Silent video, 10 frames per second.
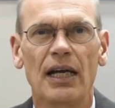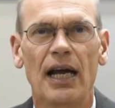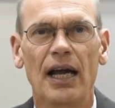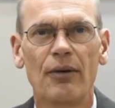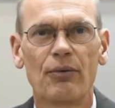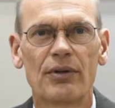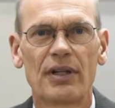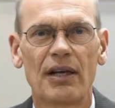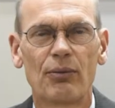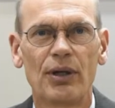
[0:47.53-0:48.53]
and
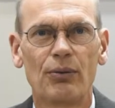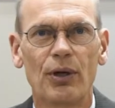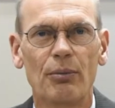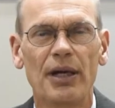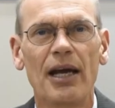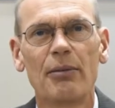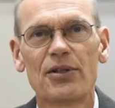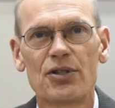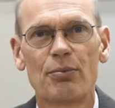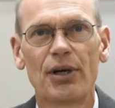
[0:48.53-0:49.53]
that we will be able
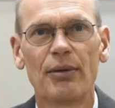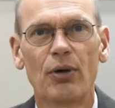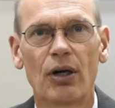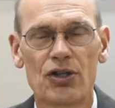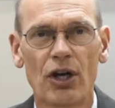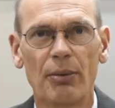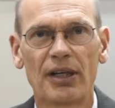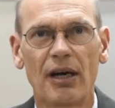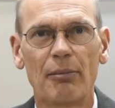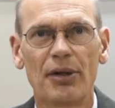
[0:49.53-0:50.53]
to bring more German
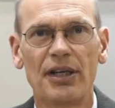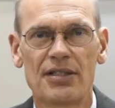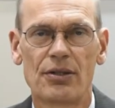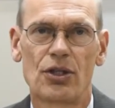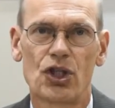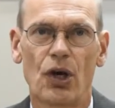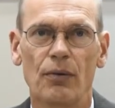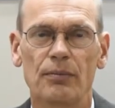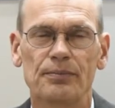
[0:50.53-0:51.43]
companies to the show.